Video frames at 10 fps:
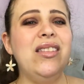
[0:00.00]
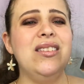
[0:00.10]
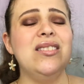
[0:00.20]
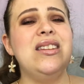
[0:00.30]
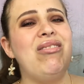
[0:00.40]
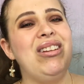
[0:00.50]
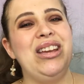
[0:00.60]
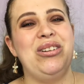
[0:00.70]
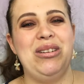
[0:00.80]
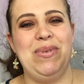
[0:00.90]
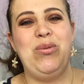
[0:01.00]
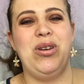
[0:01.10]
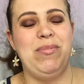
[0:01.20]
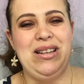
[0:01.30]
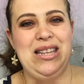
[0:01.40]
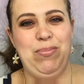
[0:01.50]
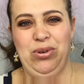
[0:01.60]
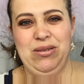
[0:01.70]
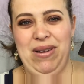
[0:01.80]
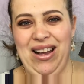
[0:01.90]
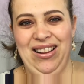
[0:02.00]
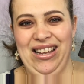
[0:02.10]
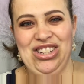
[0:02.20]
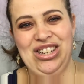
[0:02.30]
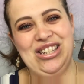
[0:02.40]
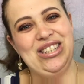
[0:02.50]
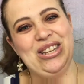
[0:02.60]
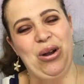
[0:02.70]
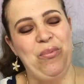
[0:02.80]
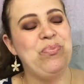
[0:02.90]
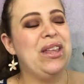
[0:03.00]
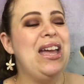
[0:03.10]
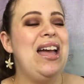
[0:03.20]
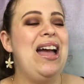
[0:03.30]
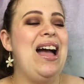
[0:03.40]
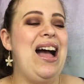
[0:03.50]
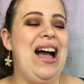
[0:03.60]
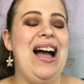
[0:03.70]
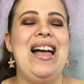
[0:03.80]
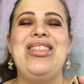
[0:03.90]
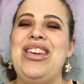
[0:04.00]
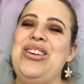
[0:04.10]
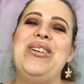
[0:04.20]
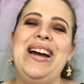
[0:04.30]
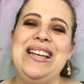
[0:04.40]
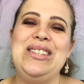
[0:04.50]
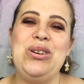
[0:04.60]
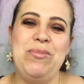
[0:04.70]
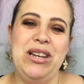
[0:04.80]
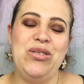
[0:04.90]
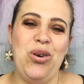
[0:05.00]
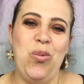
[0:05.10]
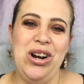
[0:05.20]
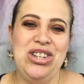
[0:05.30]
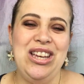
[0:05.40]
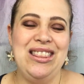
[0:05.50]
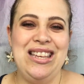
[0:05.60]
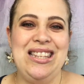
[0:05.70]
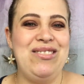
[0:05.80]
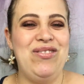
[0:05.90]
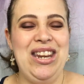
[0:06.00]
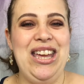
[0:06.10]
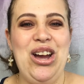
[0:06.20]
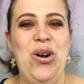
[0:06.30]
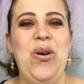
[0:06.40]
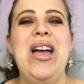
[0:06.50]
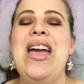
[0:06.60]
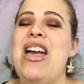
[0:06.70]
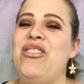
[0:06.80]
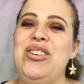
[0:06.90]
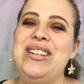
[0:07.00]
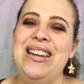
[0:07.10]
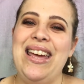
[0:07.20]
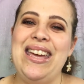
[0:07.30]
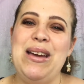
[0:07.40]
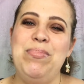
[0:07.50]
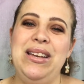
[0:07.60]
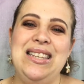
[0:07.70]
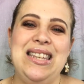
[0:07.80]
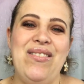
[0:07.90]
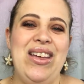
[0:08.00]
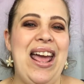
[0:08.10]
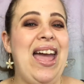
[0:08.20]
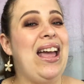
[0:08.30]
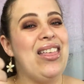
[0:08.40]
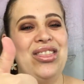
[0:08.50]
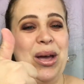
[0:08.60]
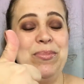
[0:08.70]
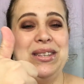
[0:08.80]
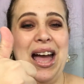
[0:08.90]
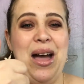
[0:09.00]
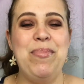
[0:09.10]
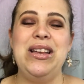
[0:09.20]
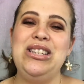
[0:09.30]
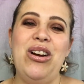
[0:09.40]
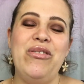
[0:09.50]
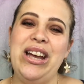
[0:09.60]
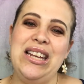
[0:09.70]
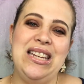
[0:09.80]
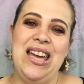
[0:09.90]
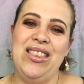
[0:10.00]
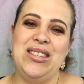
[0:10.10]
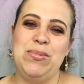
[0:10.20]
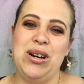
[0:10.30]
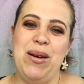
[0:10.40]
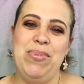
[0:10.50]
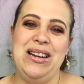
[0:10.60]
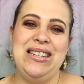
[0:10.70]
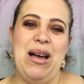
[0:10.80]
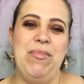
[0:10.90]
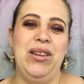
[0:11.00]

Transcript: this is definitely going to be one of my staples in my collection. So uh, thank you guys so much for watching this video. If you did like it, please give it a thumbs up. Don't forget to hit the subscribe button down